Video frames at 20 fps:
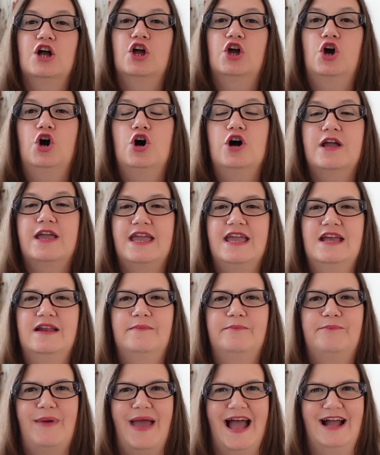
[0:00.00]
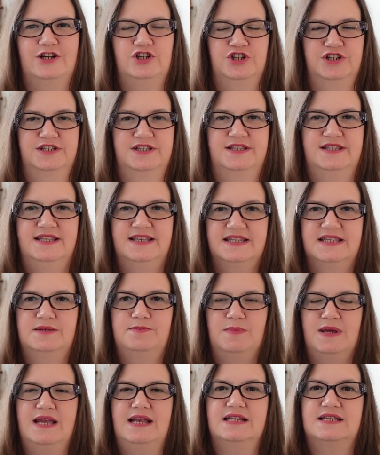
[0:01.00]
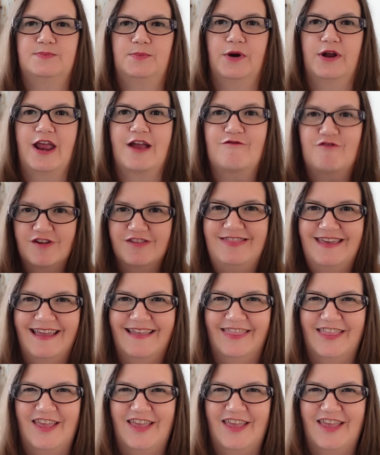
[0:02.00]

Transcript: cook in batches. This means put everything in